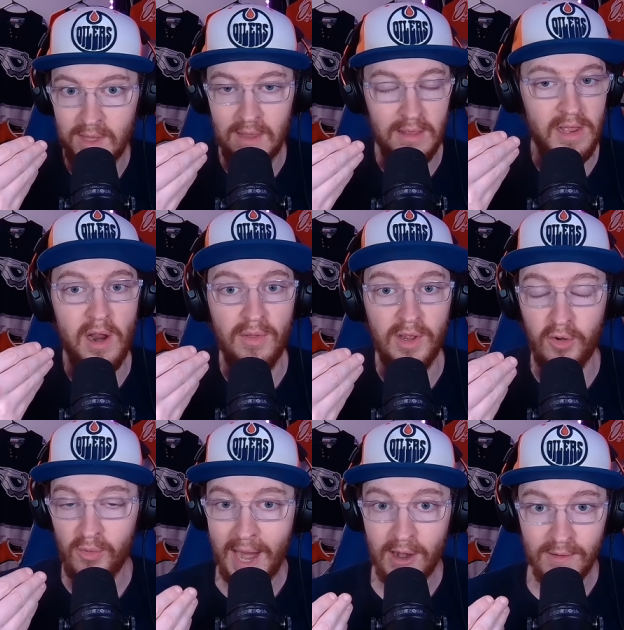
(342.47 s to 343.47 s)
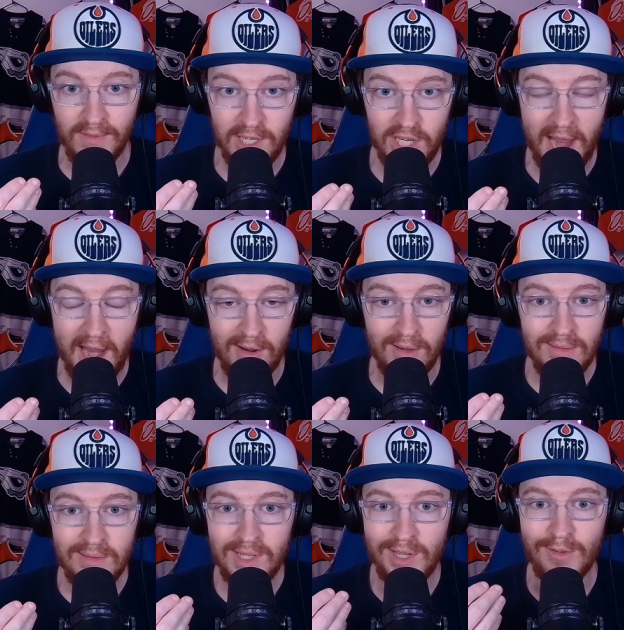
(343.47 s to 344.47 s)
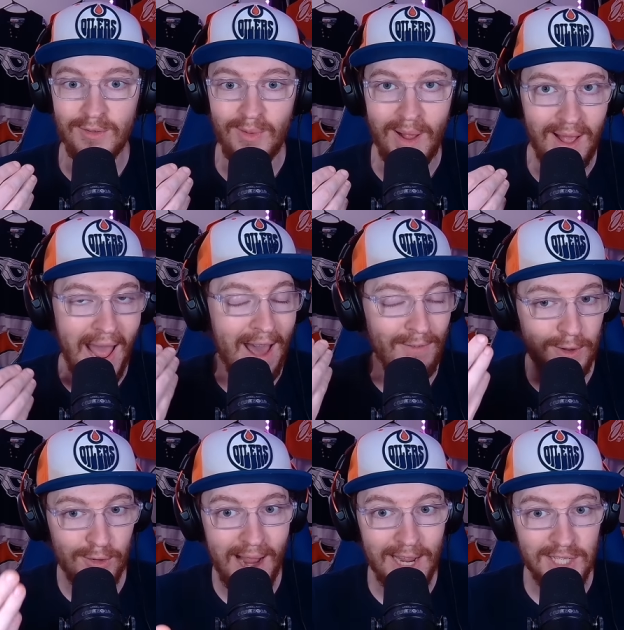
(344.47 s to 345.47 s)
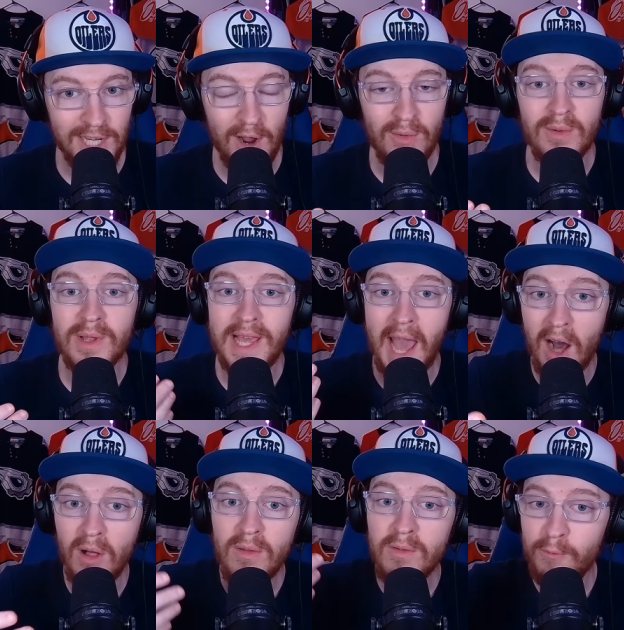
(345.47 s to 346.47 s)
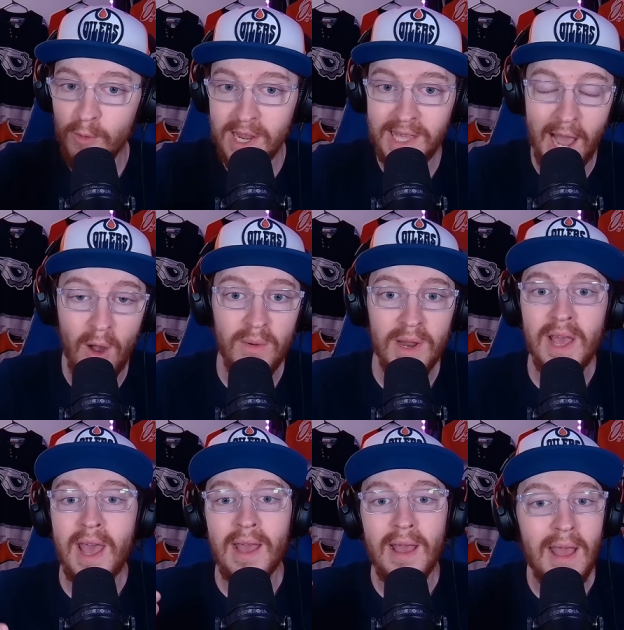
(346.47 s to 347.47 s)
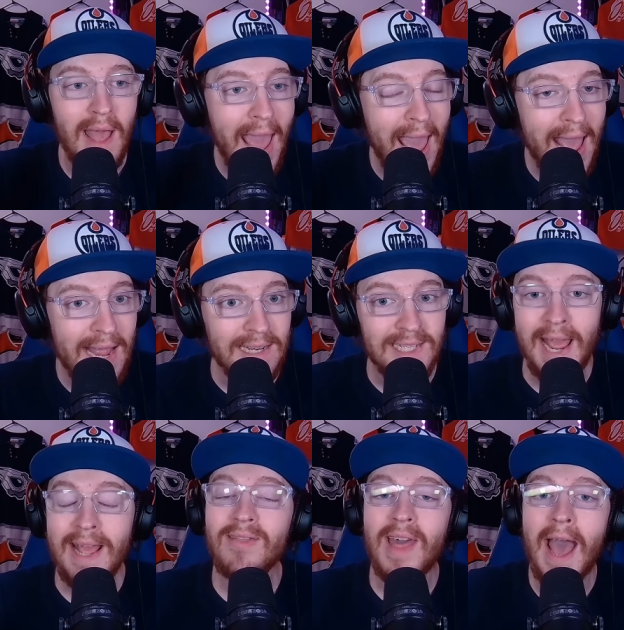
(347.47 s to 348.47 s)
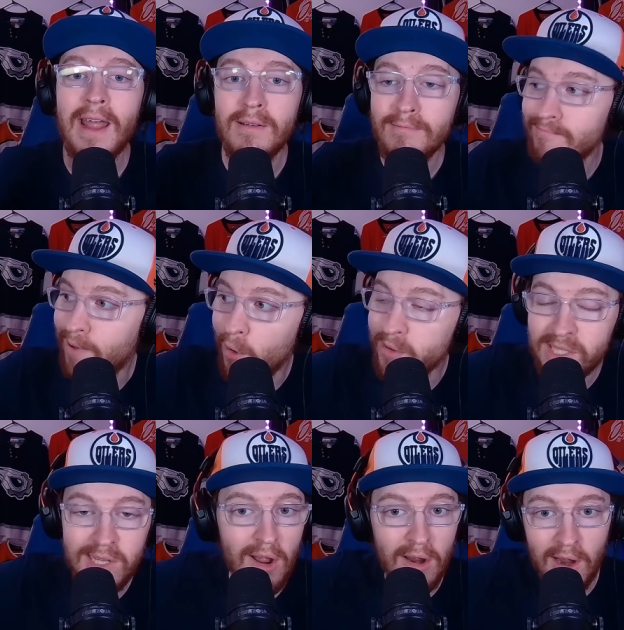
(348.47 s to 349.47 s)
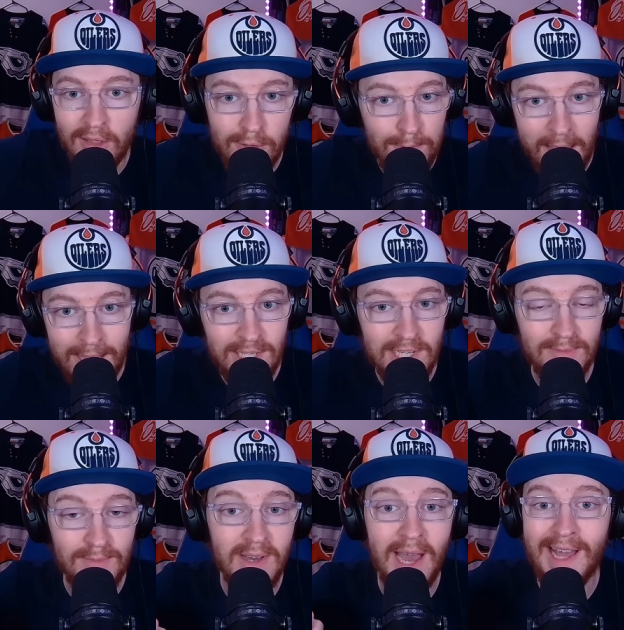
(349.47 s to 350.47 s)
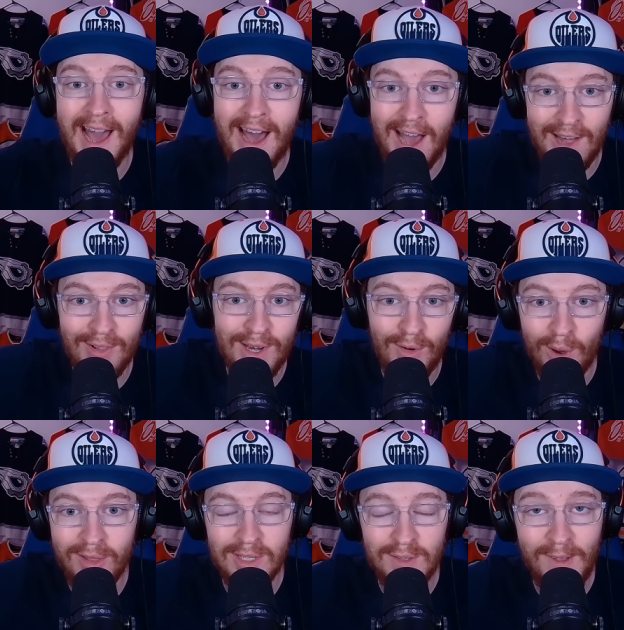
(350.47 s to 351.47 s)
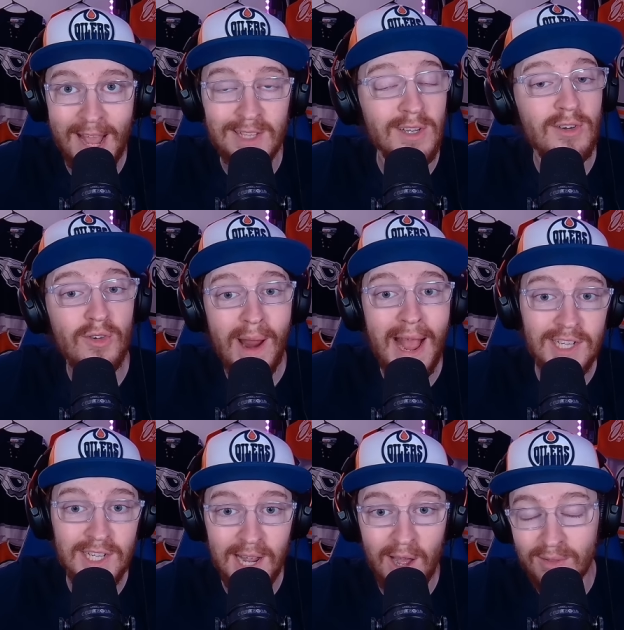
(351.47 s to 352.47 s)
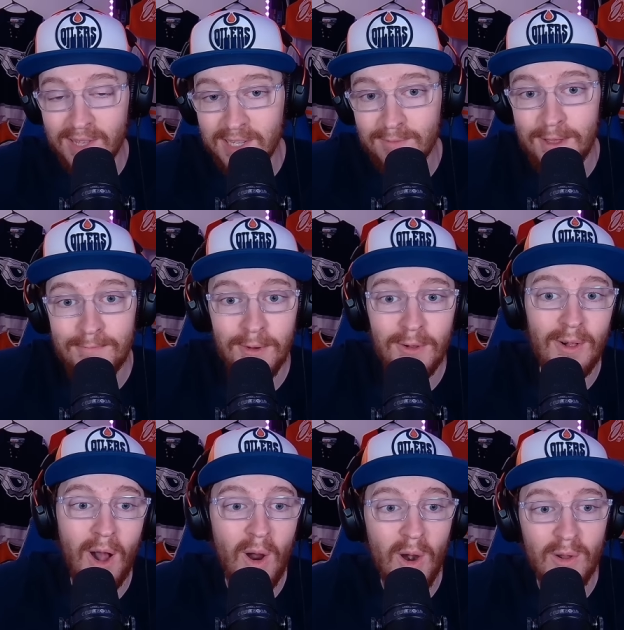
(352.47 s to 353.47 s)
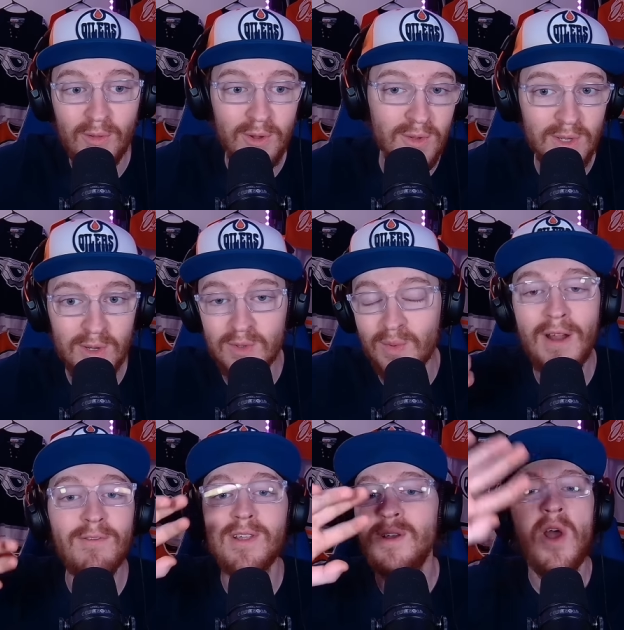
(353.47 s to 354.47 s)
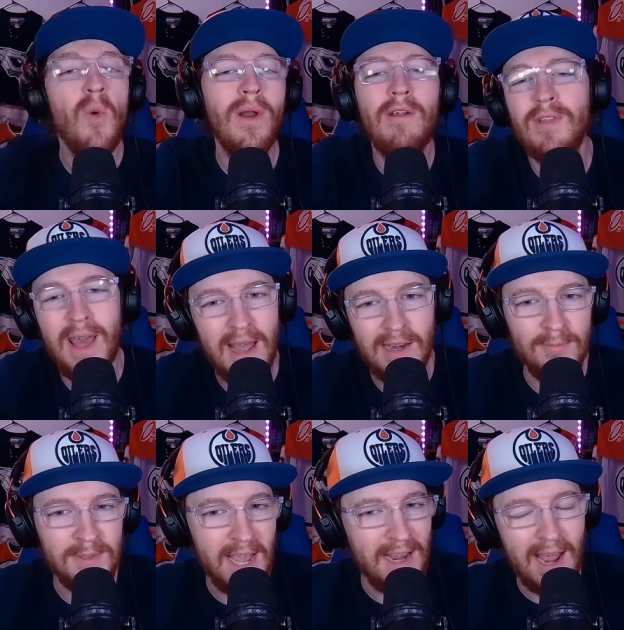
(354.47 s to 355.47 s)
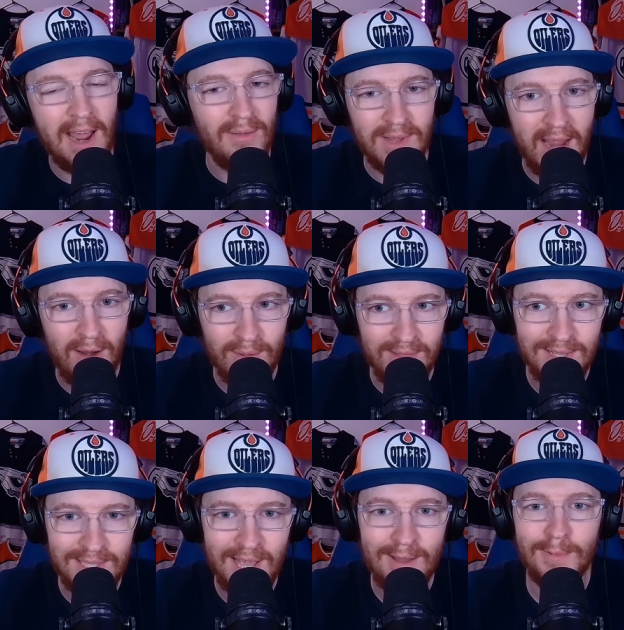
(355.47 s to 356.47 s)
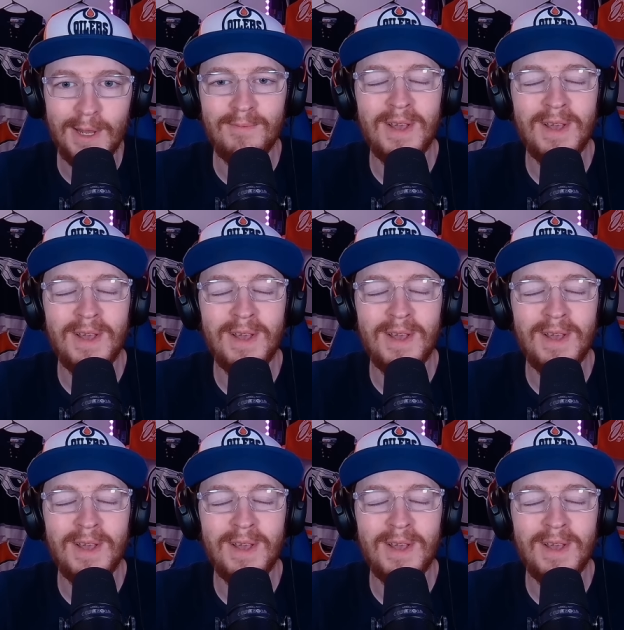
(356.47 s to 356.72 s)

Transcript: the creator of the channel to have a crash out, yell, freak out, and take that, post it on other pages and be like, haha, look at Oilers fans. They're crashing out. These people are losers, whatever they end up saying. I don't care what they say. But